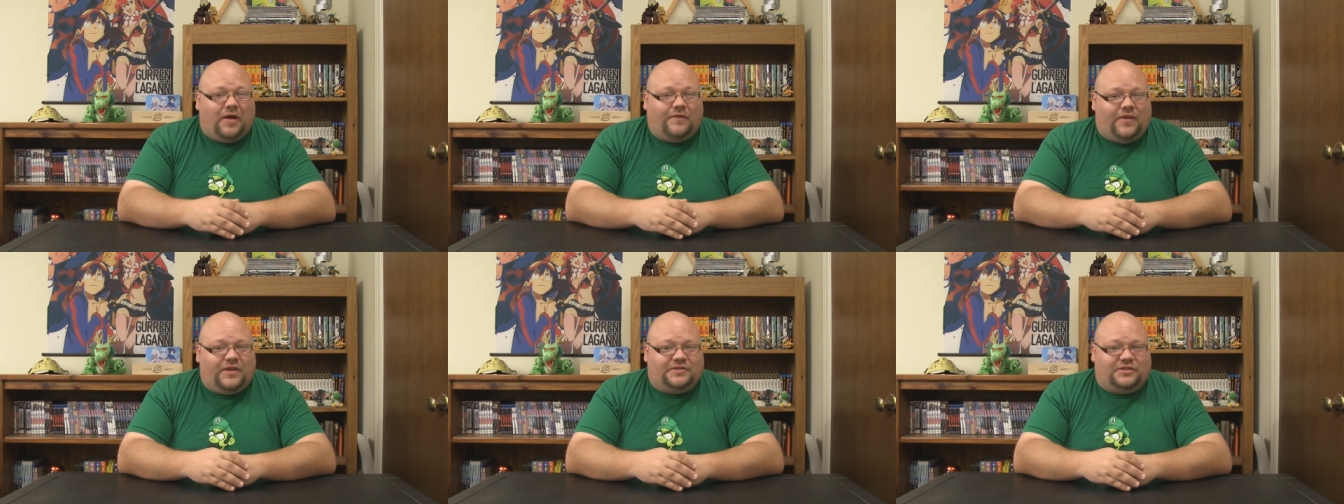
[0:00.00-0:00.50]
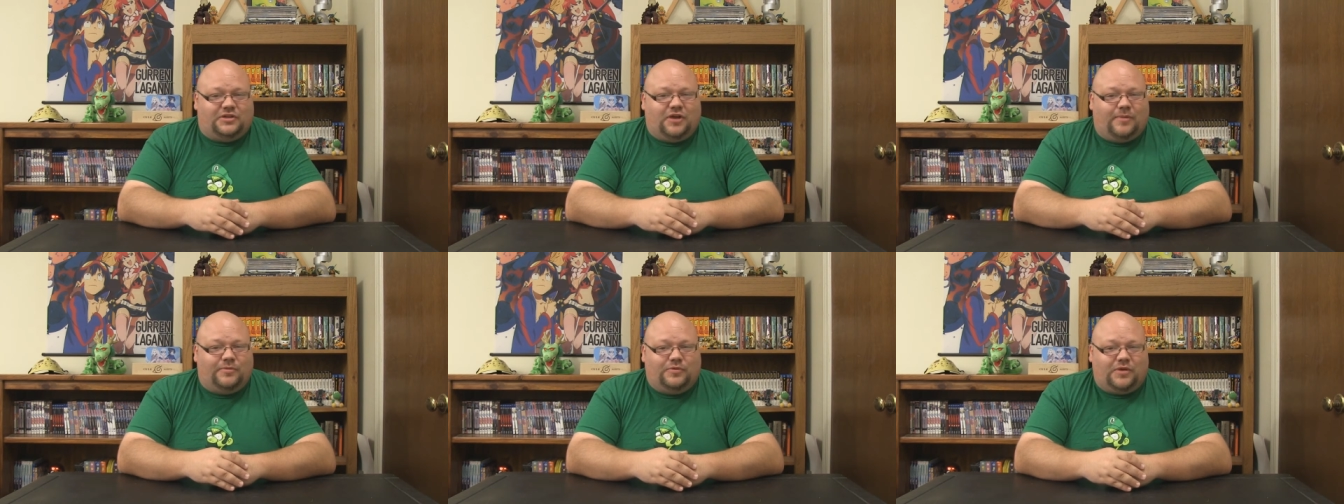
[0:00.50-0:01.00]
of his
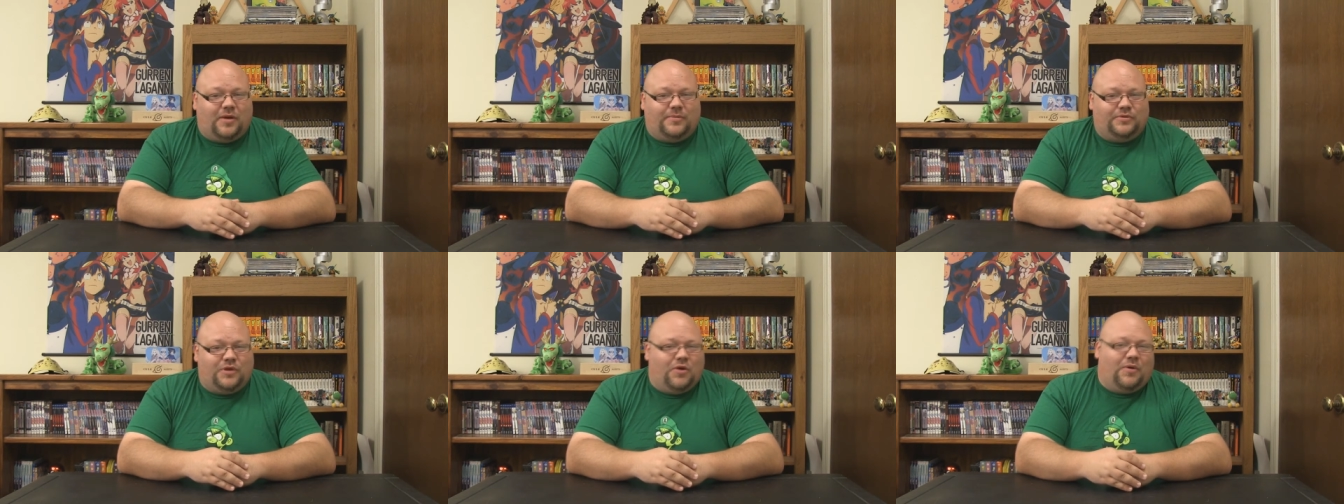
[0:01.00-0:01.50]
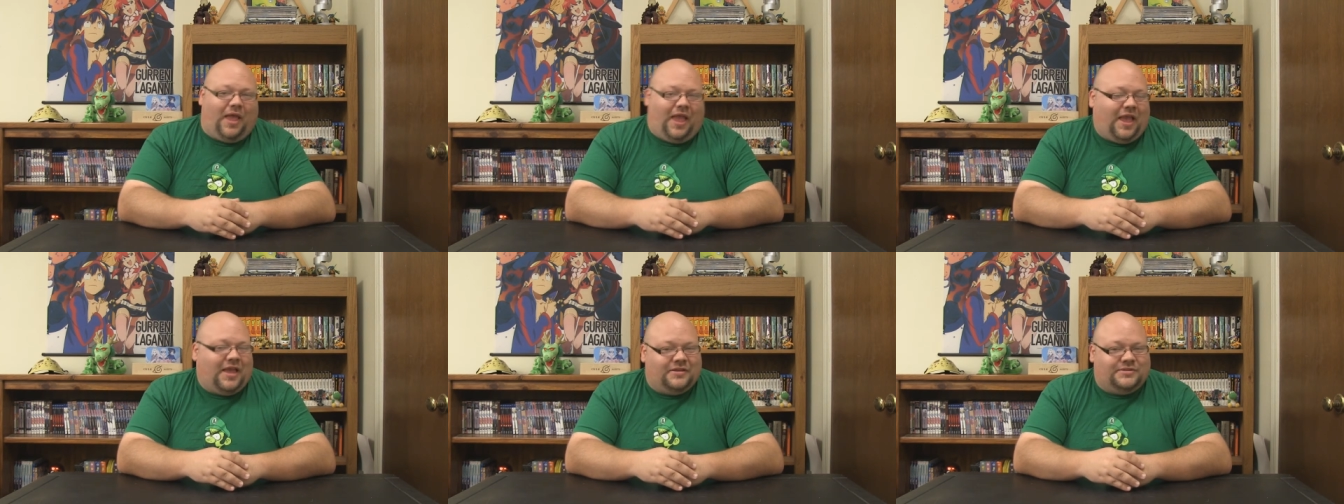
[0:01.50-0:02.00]
Gomu Gomu no
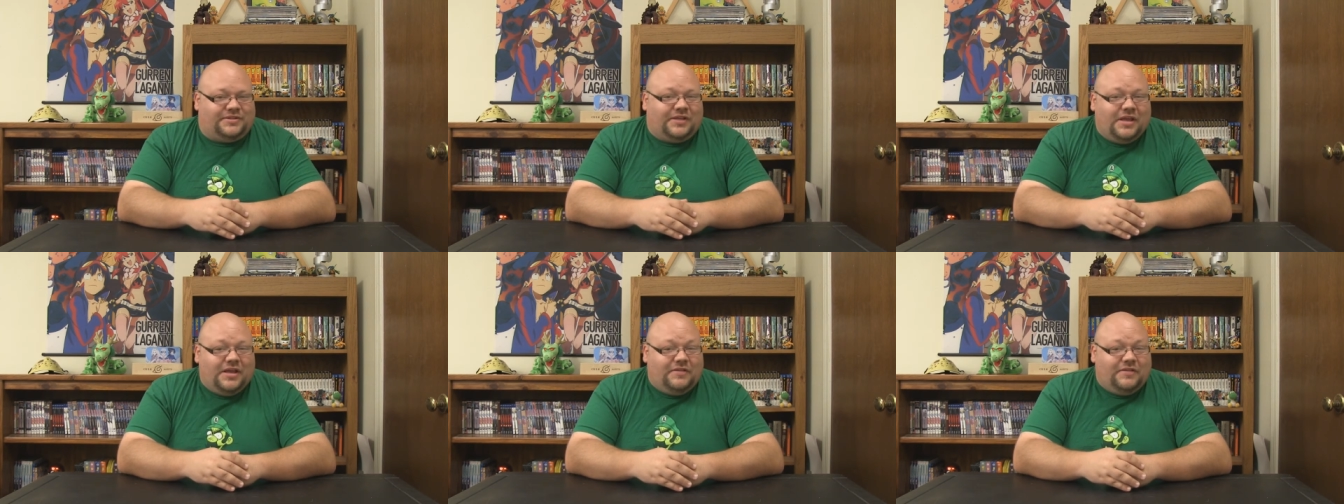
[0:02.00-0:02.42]
hands.